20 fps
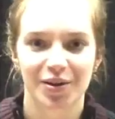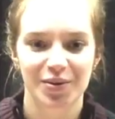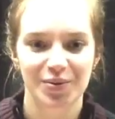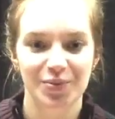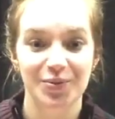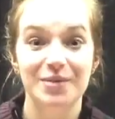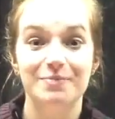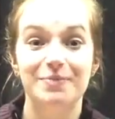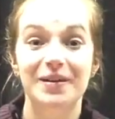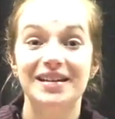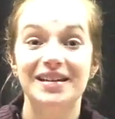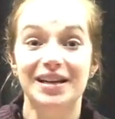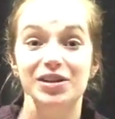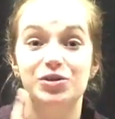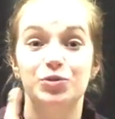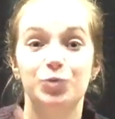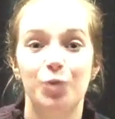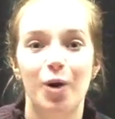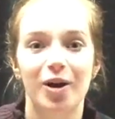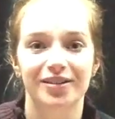We beat as
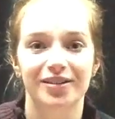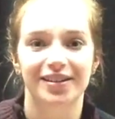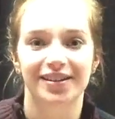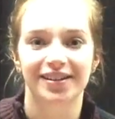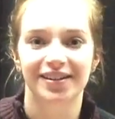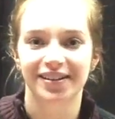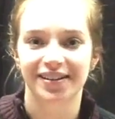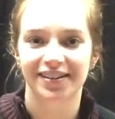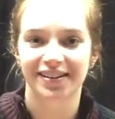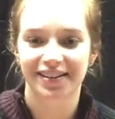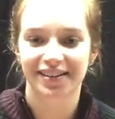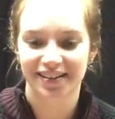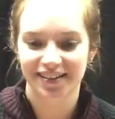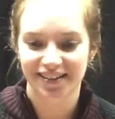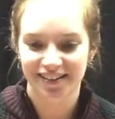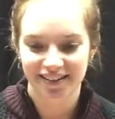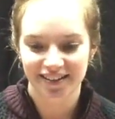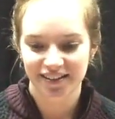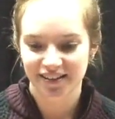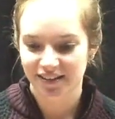one.
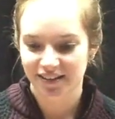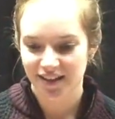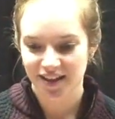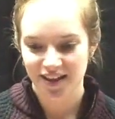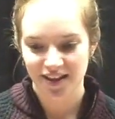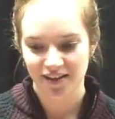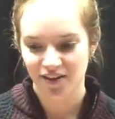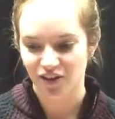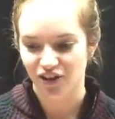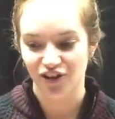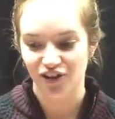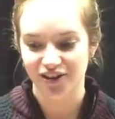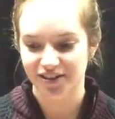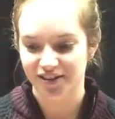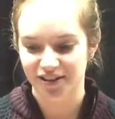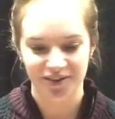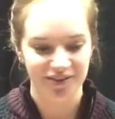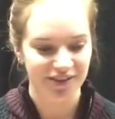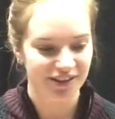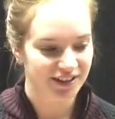I
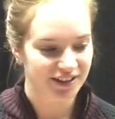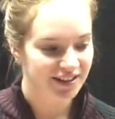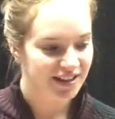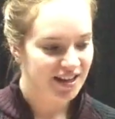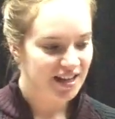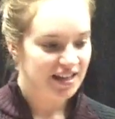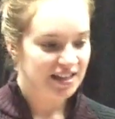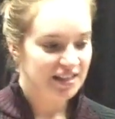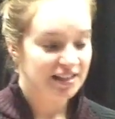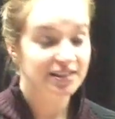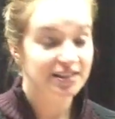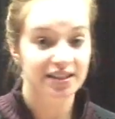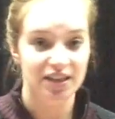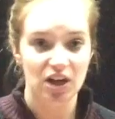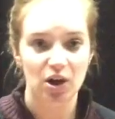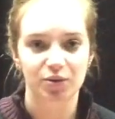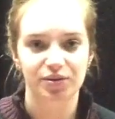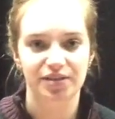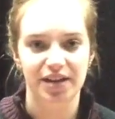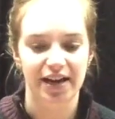knew the
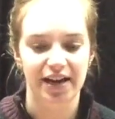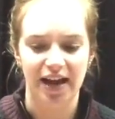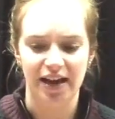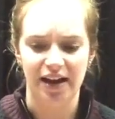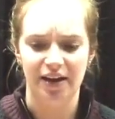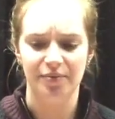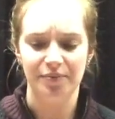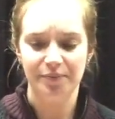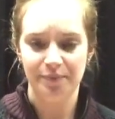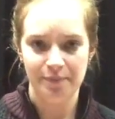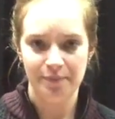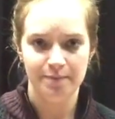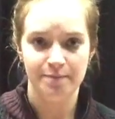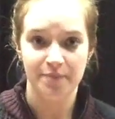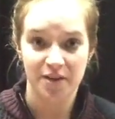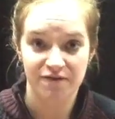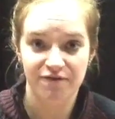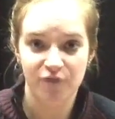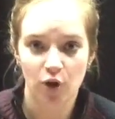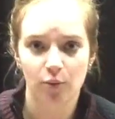old Diana,
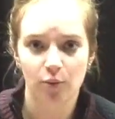before